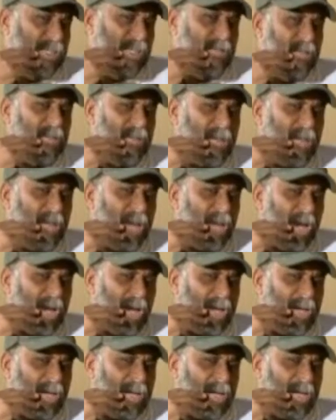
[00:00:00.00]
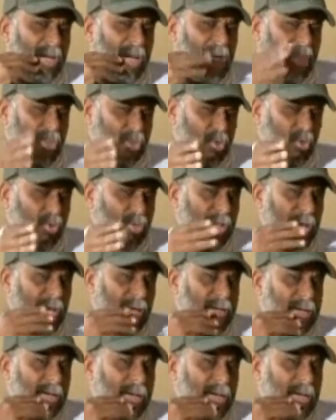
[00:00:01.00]
it. And as you
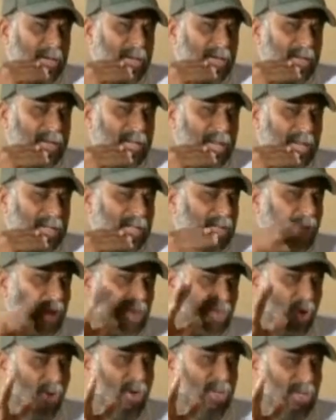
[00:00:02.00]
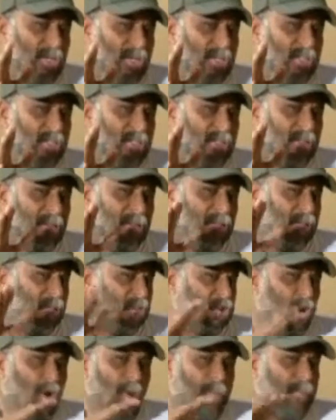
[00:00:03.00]
said, that the authorities, the
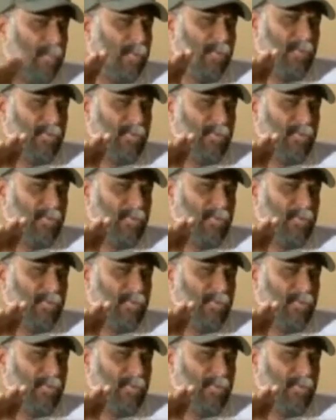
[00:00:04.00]
top